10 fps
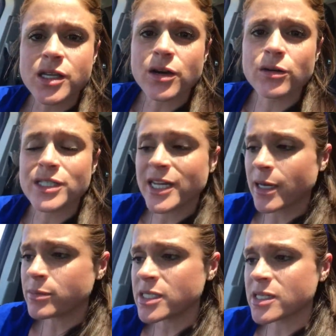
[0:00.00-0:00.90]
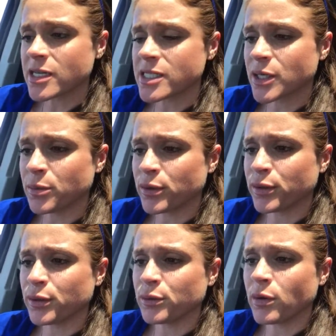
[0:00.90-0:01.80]
So today I'm discussing
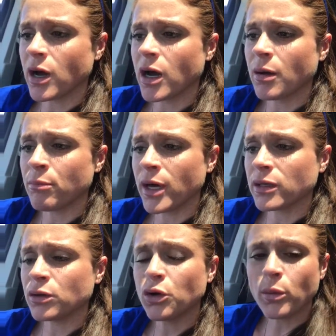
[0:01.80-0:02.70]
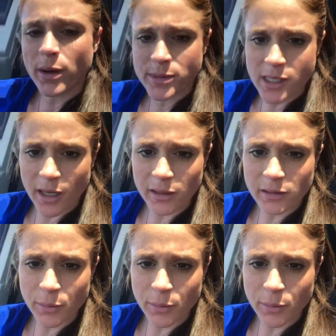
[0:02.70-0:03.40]
with you a medical website